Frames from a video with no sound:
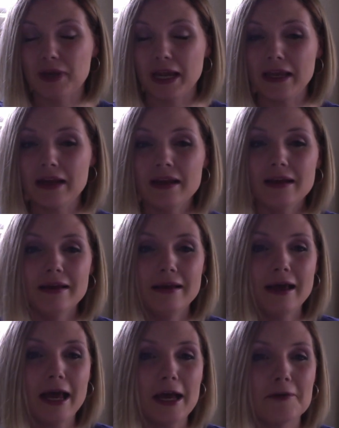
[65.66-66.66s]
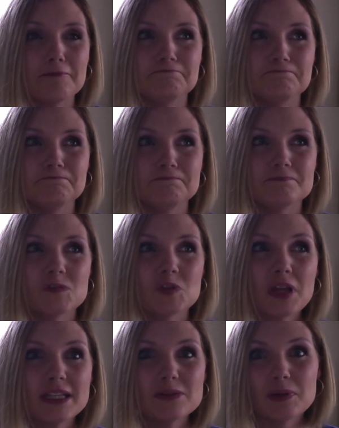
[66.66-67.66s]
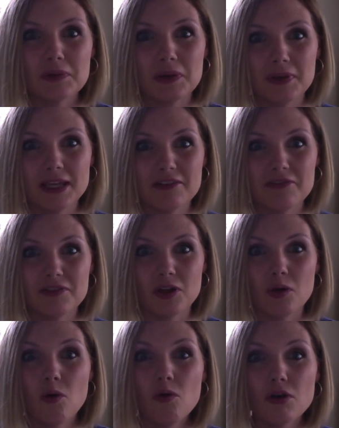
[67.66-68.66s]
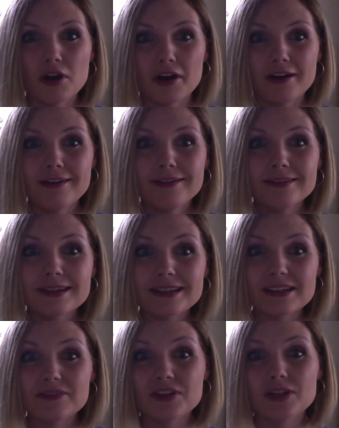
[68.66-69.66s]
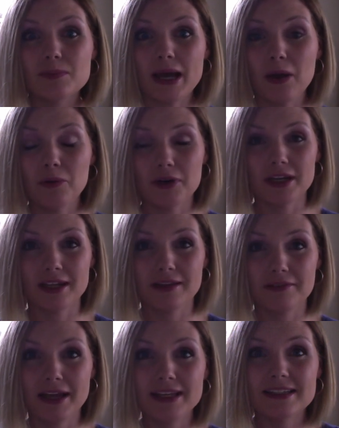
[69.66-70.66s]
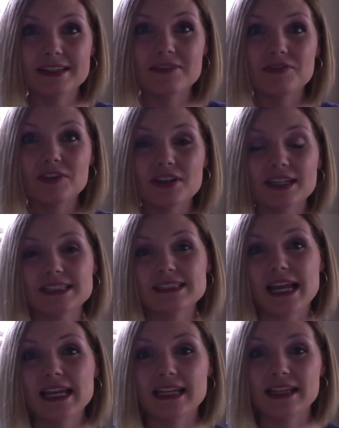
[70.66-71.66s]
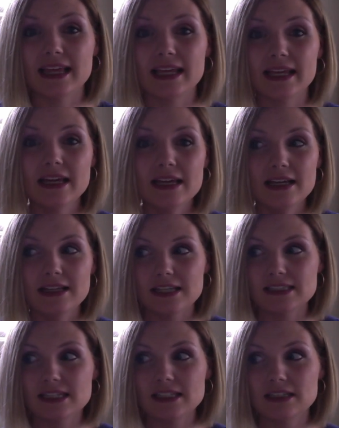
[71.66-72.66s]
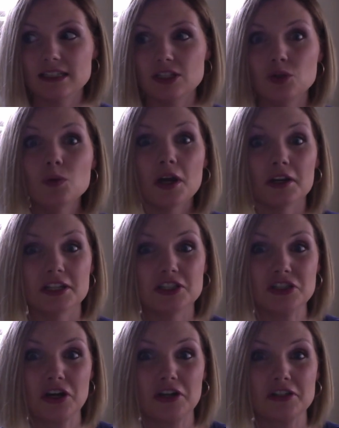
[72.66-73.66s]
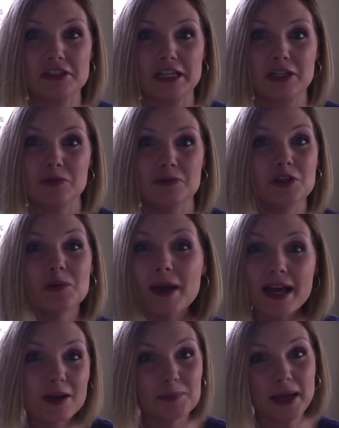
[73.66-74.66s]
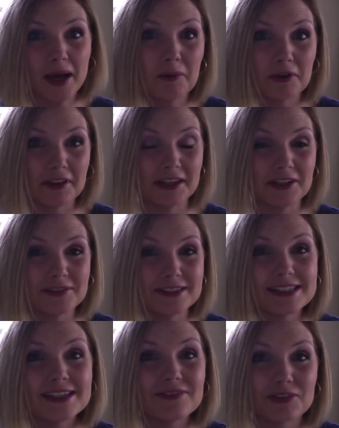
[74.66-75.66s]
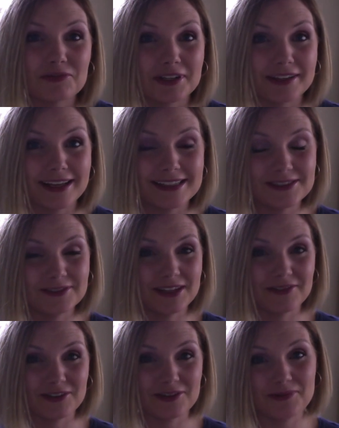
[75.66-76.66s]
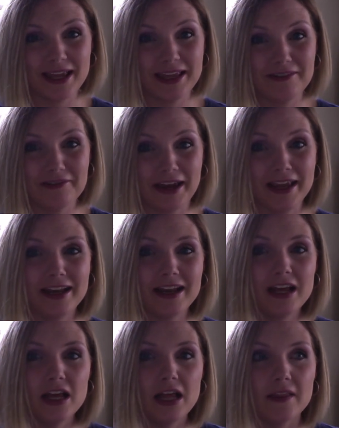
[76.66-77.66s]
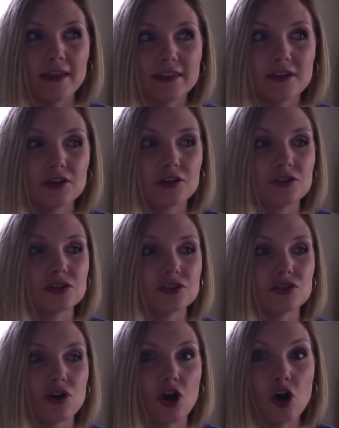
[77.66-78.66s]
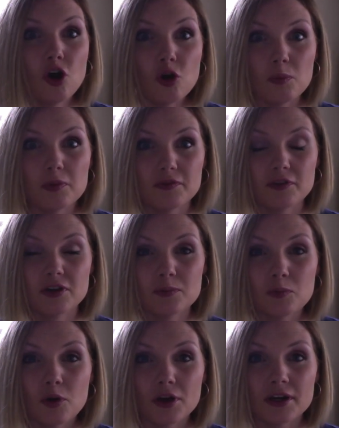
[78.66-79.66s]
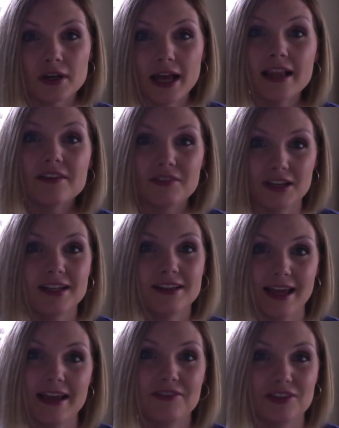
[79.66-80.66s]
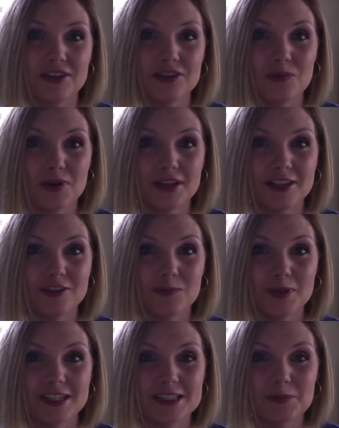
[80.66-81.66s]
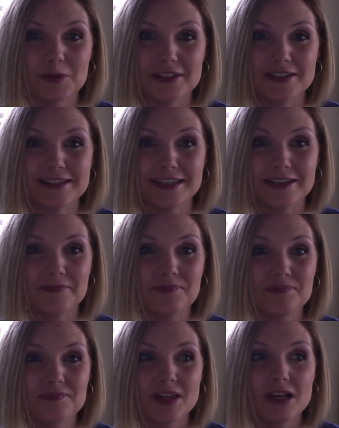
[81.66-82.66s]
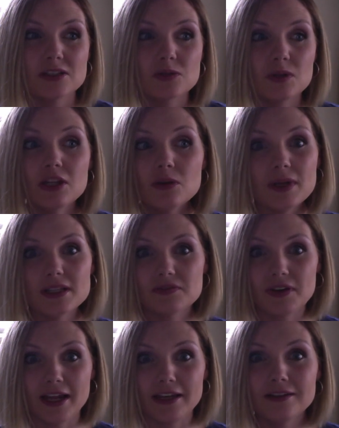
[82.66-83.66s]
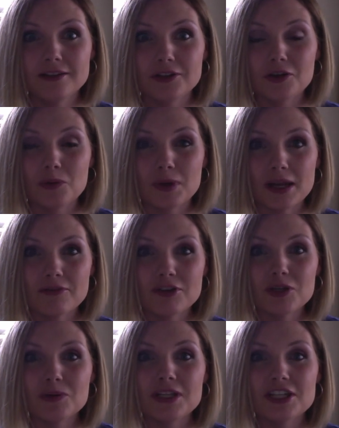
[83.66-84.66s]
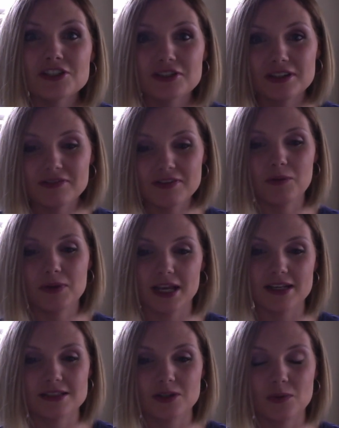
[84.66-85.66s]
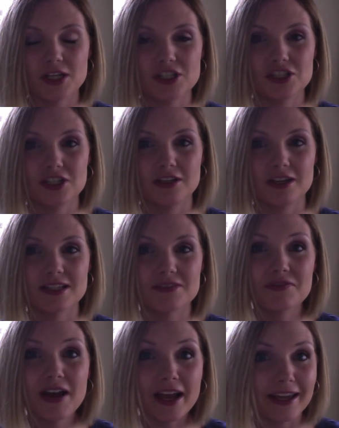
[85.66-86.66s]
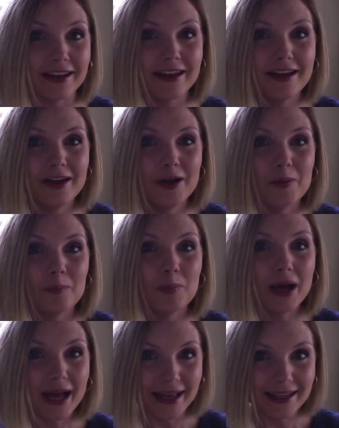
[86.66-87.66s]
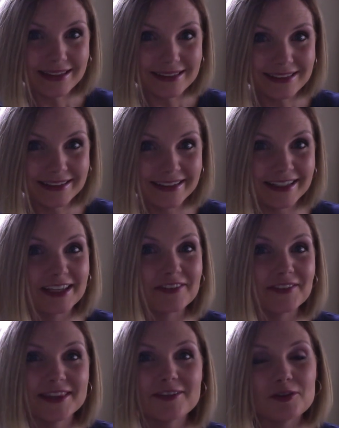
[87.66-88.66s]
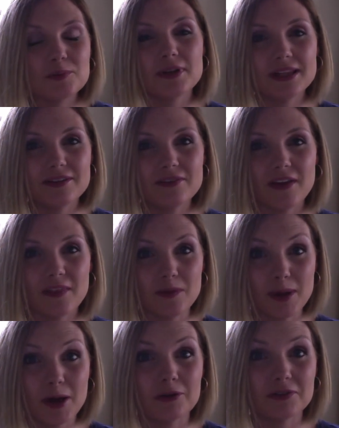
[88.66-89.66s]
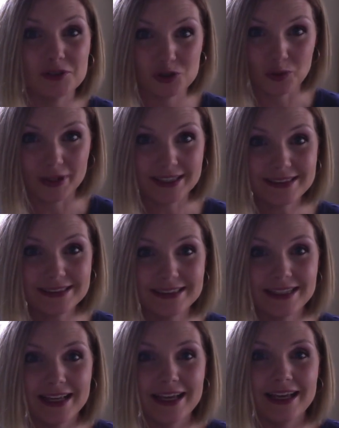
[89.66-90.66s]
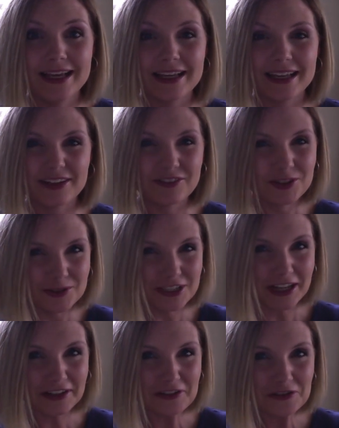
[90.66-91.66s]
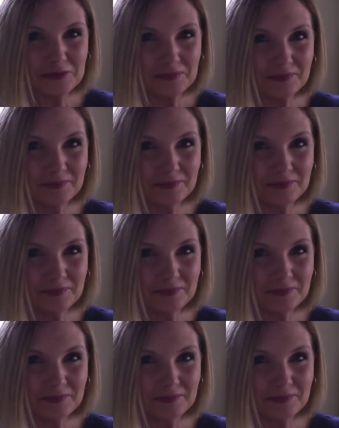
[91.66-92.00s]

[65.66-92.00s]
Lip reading: right? So that's one way we can feel. Or does it feel empowering, right? Does it feel exciting, like suddenly you are in charge, like you took back a power that you didn't even realize you'd given away, right? Like there's hope for a more elevated life than the one that you've been experiencing. So either way is fine. Whatever you initially felt when I asked the question is fine. But given that we believe in the power of choice, can I offer you a challenge?